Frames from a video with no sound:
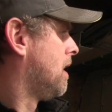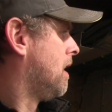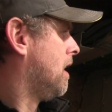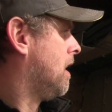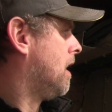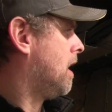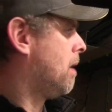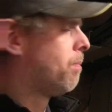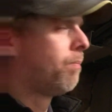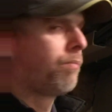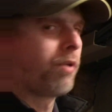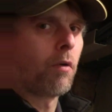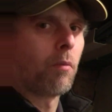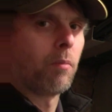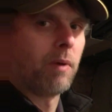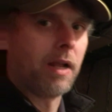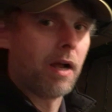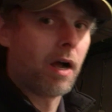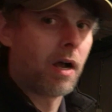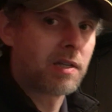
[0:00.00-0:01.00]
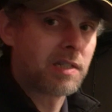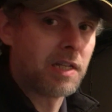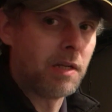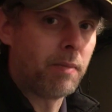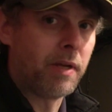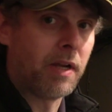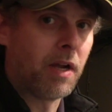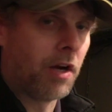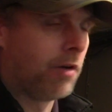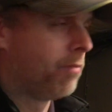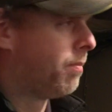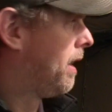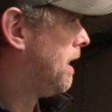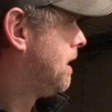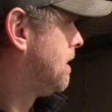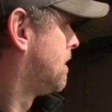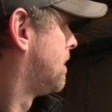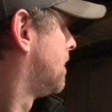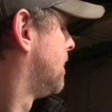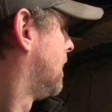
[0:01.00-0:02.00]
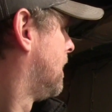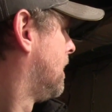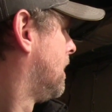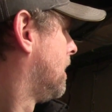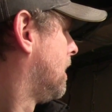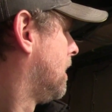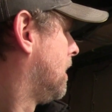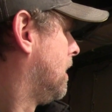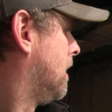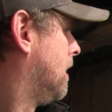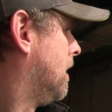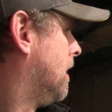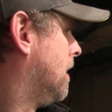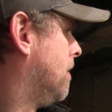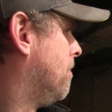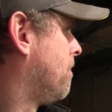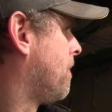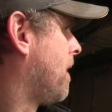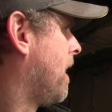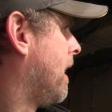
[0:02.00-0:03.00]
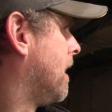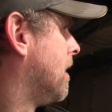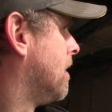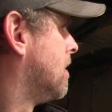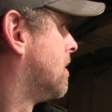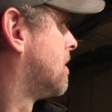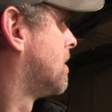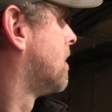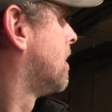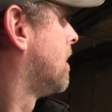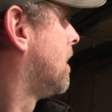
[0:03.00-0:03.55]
uh, probably RCBO based. Um, and